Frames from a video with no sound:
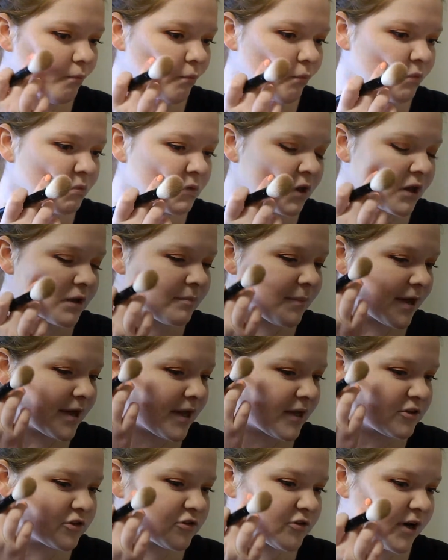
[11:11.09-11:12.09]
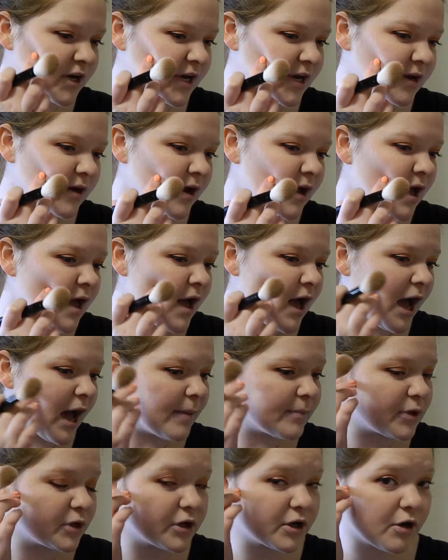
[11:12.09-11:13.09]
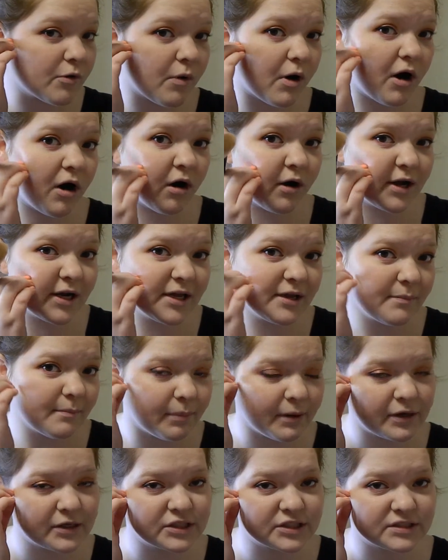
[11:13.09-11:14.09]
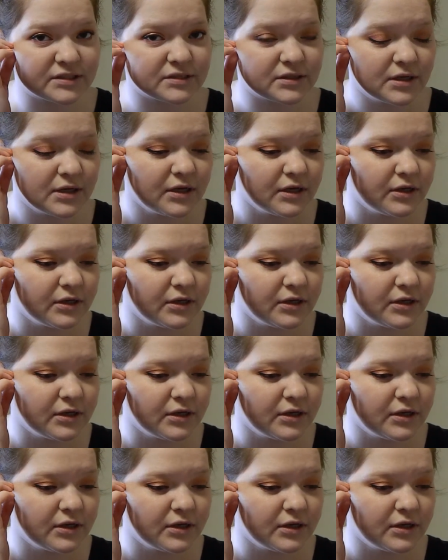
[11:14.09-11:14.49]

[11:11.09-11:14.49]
like my natural's right here. I'm gonna go on it, but just,